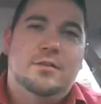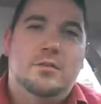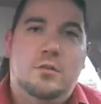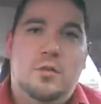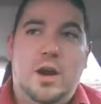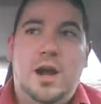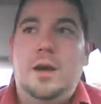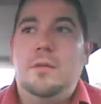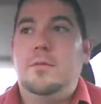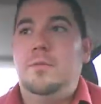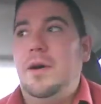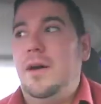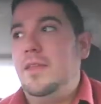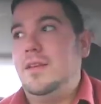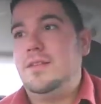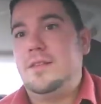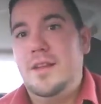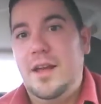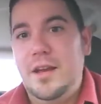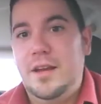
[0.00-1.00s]
grabbed by
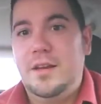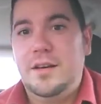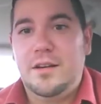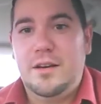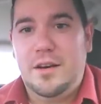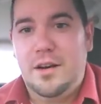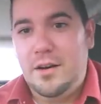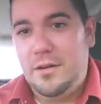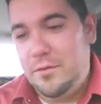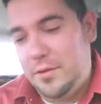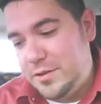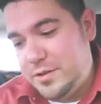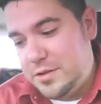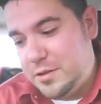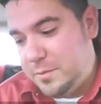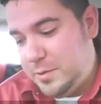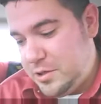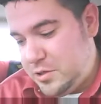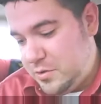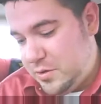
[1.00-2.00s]
the snake of the
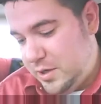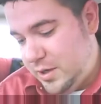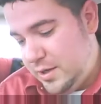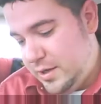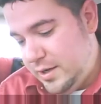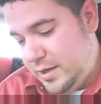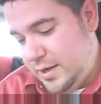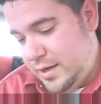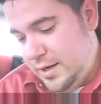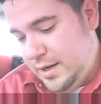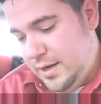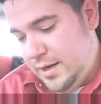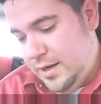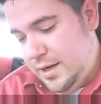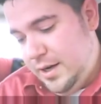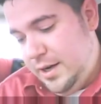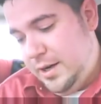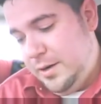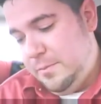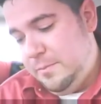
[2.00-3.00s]
serpent tree,
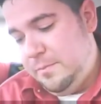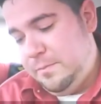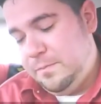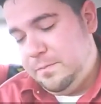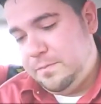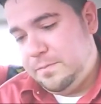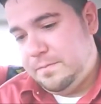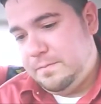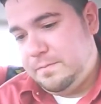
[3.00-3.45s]
and